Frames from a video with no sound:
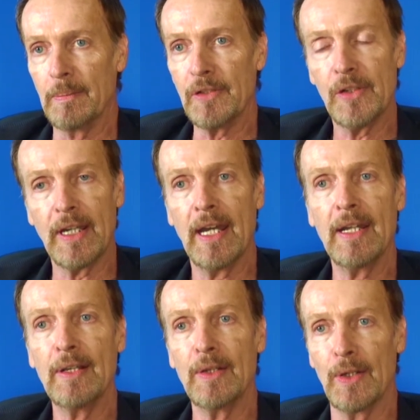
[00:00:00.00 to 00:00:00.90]
But you
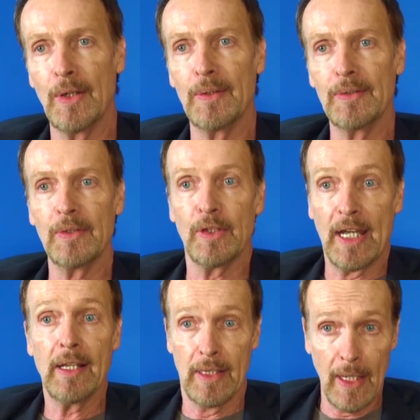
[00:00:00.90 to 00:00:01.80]
can learn, you
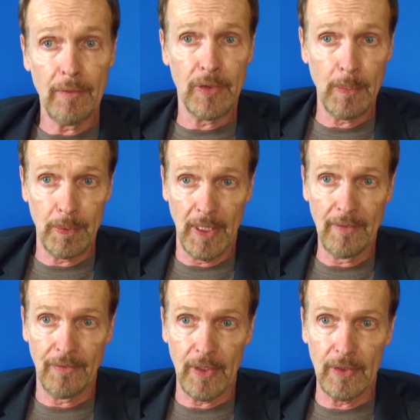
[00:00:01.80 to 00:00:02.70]
can level the
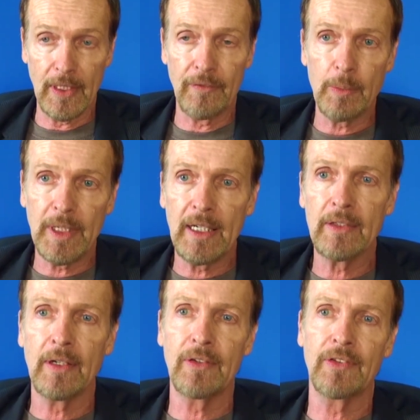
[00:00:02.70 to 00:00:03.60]
playing field if you begin
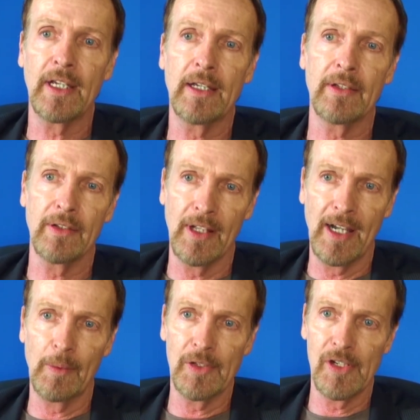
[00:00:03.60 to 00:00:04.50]
to understand the
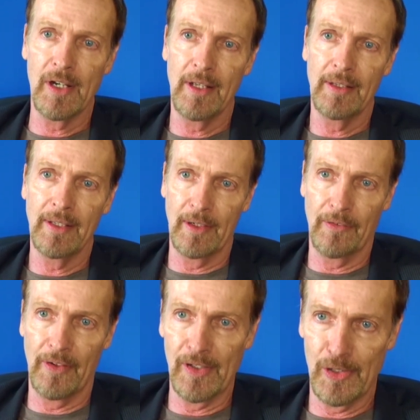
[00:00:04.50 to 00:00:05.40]
language that
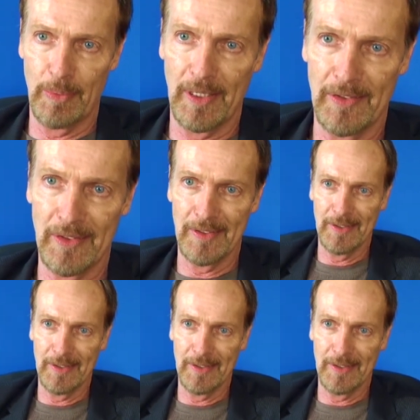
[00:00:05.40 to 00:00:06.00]
your face speaks.